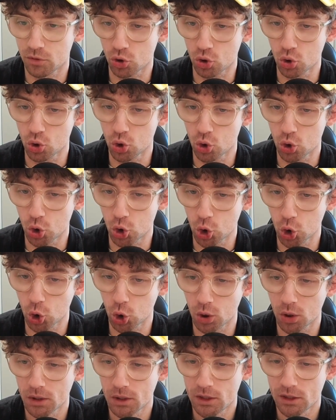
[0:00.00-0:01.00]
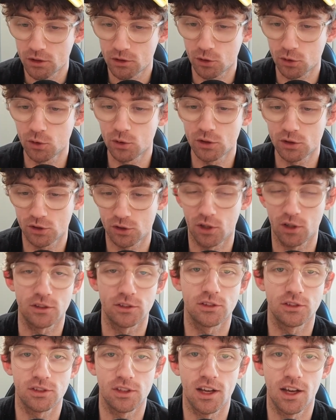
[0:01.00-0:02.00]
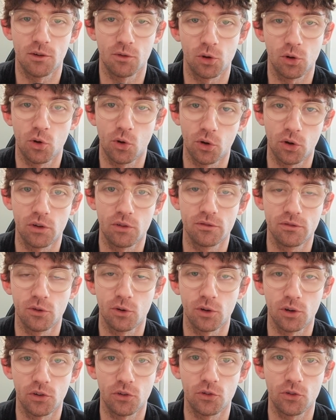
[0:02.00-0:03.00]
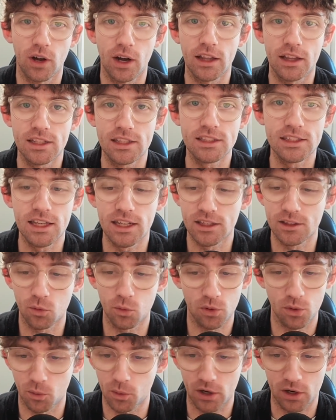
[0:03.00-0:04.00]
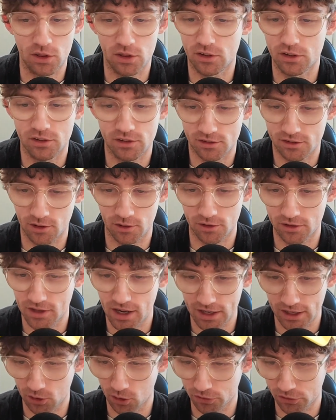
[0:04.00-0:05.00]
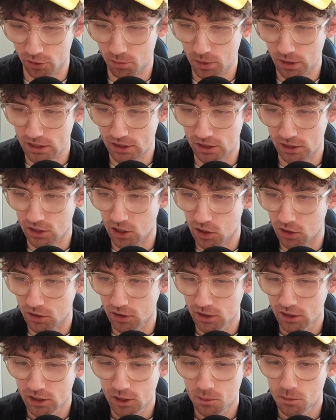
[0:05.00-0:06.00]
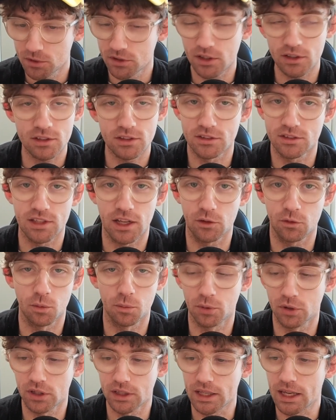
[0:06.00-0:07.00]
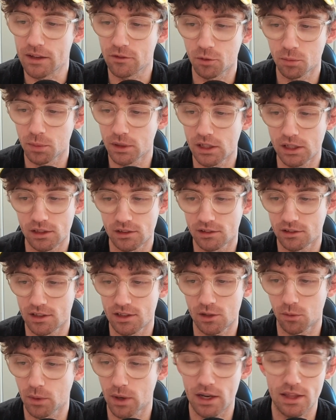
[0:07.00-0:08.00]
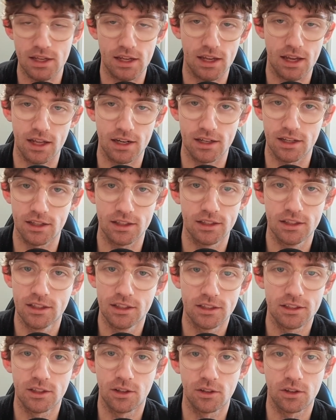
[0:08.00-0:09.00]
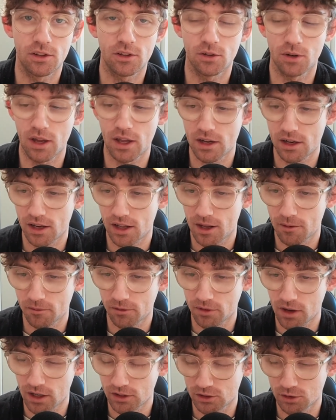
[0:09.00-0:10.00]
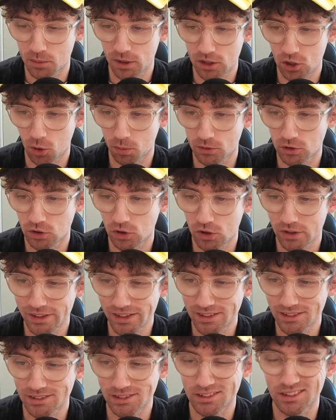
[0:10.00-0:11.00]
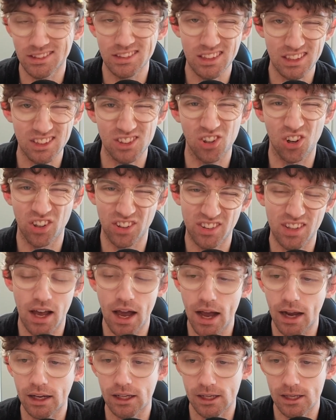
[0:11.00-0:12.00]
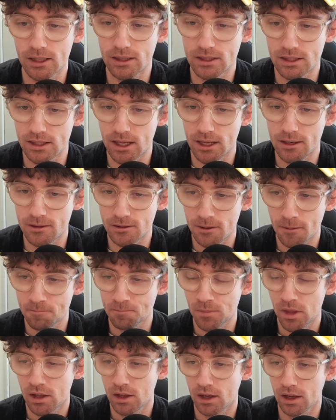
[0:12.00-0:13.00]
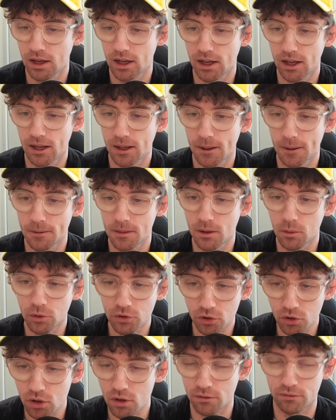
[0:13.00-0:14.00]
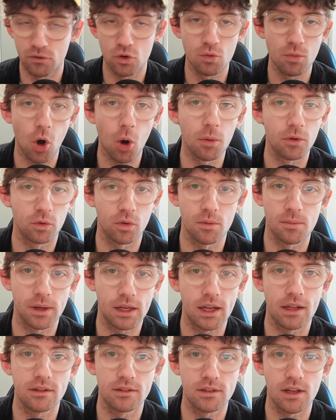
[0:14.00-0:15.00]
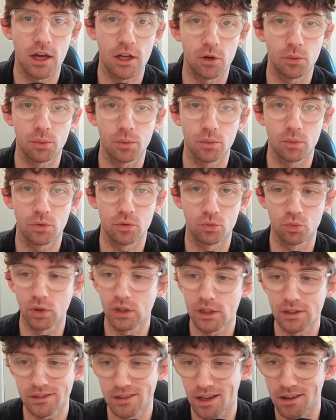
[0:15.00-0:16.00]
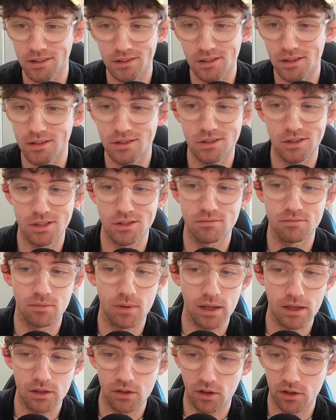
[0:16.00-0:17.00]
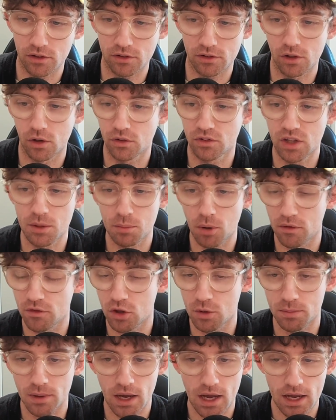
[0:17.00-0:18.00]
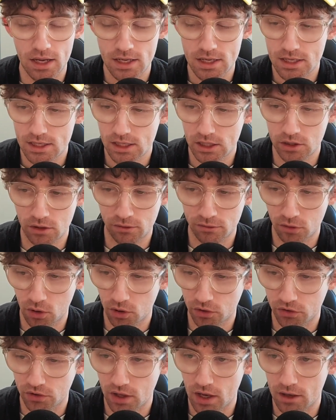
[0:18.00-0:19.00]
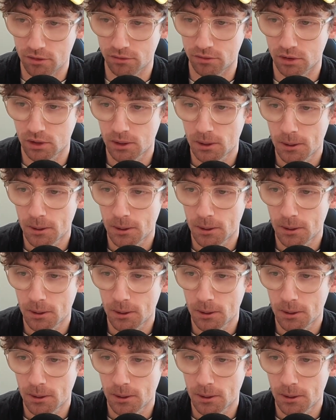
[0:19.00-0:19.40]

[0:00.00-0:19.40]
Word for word: Google, two shots shots uh, recorded for Australia in the end, with the one on the on target obviously being the goal. Possession stats were pretty even, but you can see the way that Canada, you know, just created um, far too many opportunities, six on target in the end. Uh, there was only a few moments where Mackenzie Arnold was really tested. She made a nice, you know, tip over the bar in the first half.